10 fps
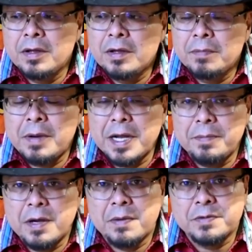
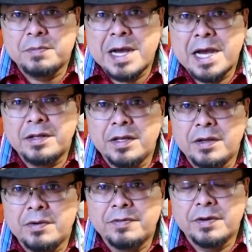pipe comes back to
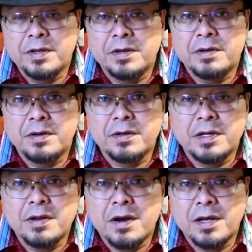you for your turn to
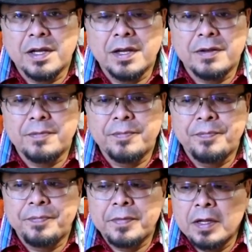talk again.
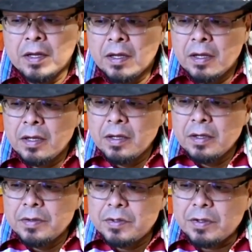
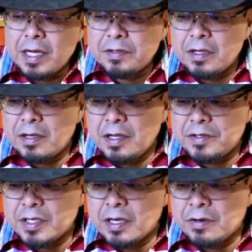So that's the
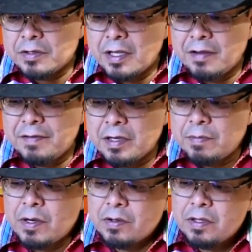teaching I was given
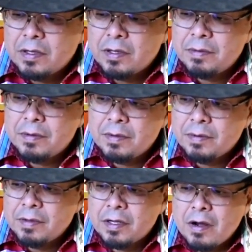about the
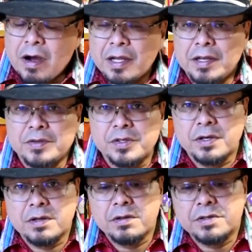talking
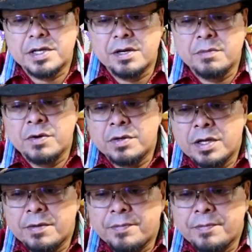circle ceremony.